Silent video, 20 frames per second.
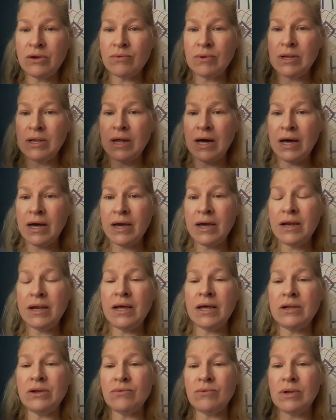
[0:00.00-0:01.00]
align
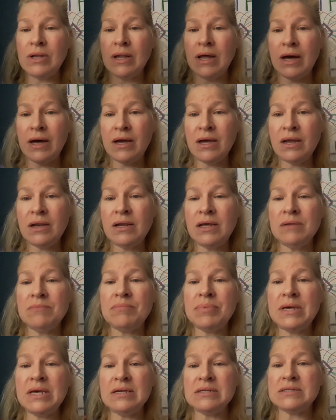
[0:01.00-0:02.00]
and you align in
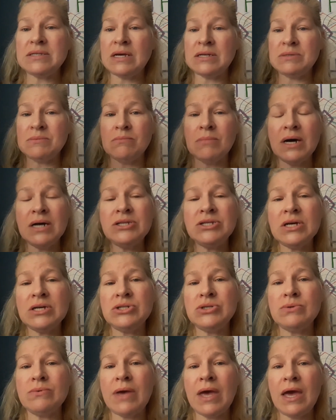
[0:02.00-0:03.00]
peace as much as
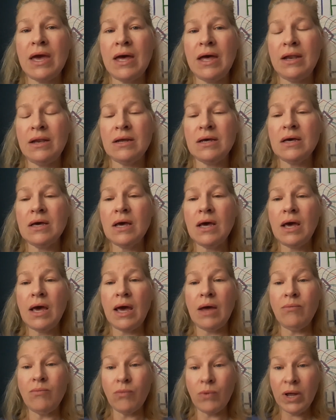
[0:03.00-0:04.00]
you can.
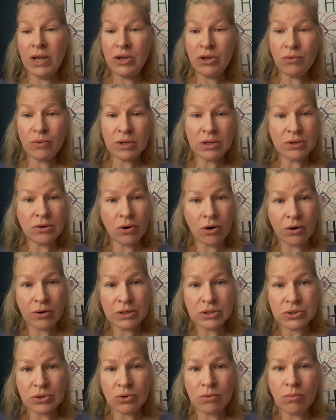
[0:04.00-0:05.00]
And when you are in
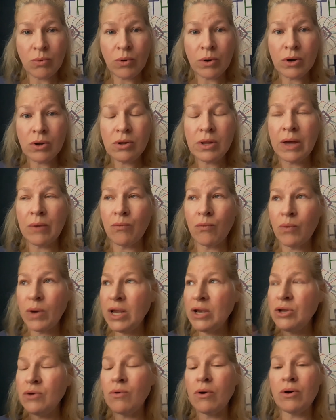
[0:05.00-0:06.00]
turmoil and
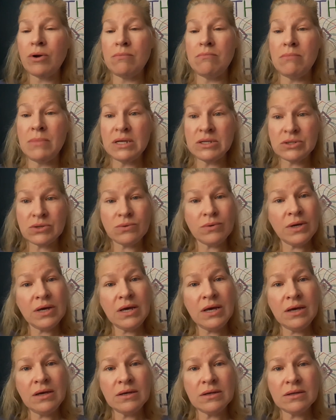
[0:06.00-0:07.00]
when you are in
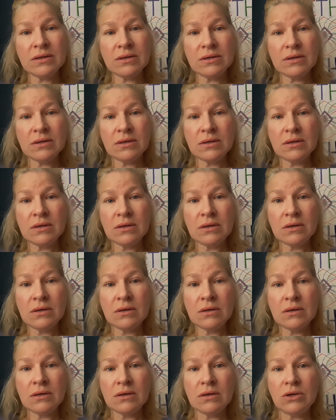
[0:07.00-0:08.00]
misery,
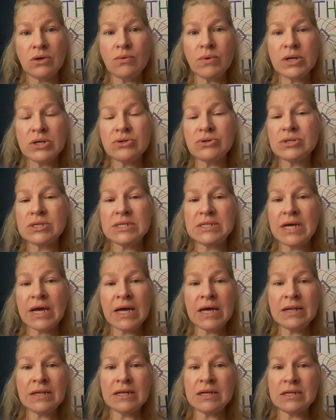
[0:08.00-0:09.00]
you
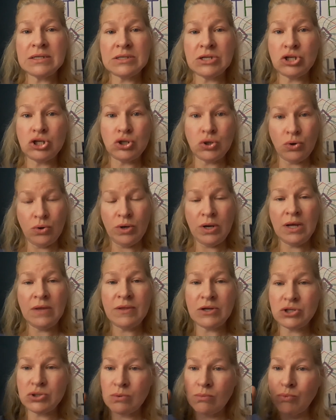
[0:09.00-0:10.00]
understand that it's a journey
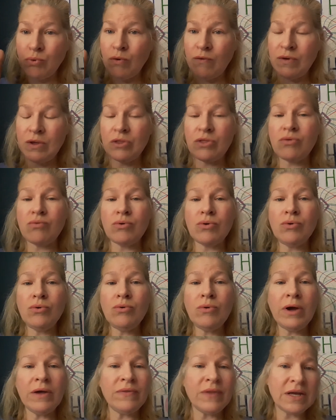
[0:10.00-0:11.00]
that you're moving through,
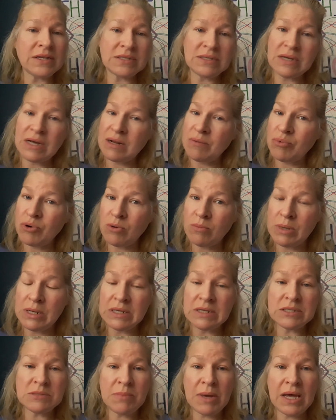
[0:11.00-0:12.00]
and that's not a
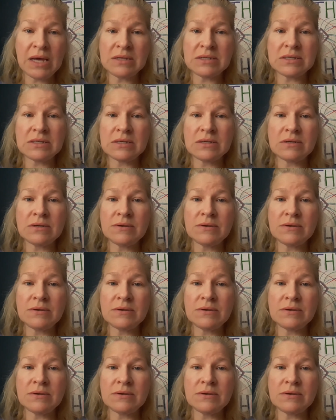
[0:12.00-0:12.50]
permanent space.